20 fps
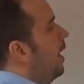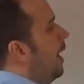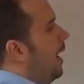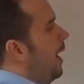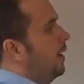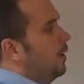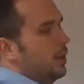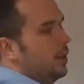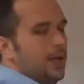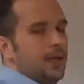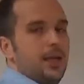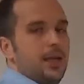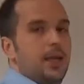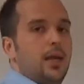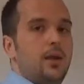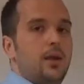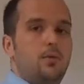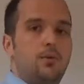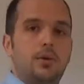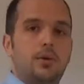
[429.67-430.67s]
and set it
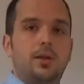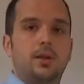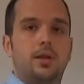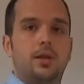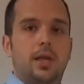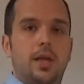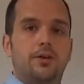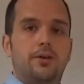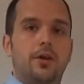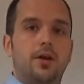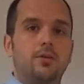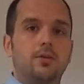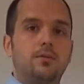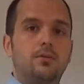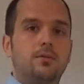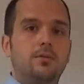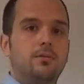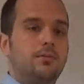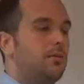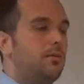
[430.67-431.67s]
equal to 0.
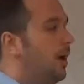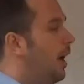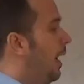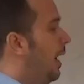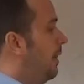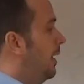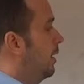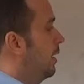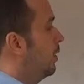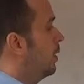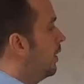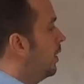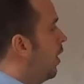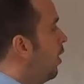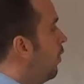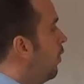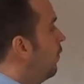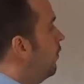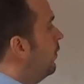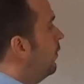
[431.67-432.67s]
And then
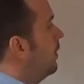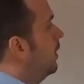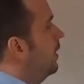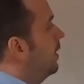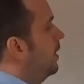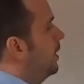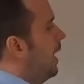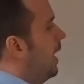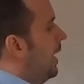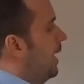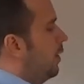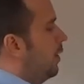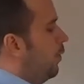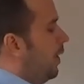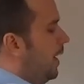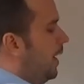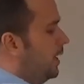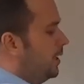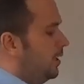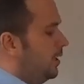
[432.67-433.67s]
solve that
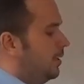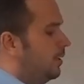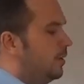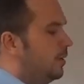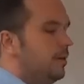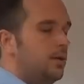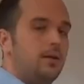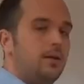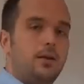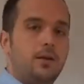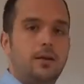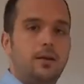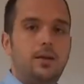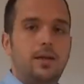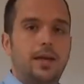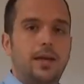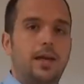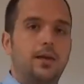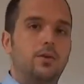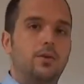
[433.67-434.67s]
equation
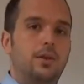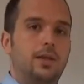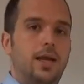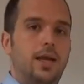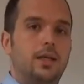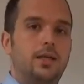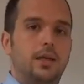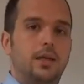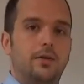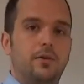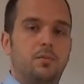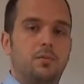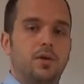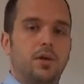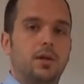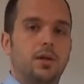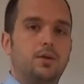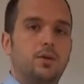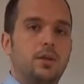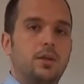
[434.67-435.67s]
to get your stationary
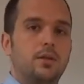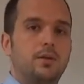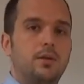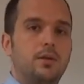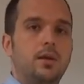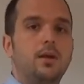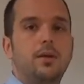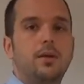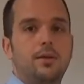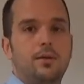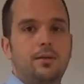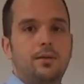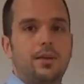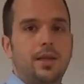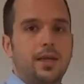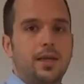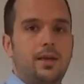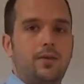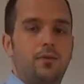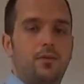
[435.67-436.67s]
points.
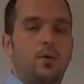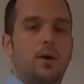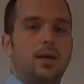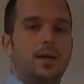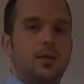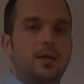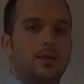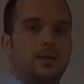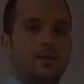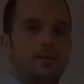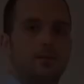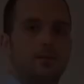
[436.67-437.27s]
Thank you for watching.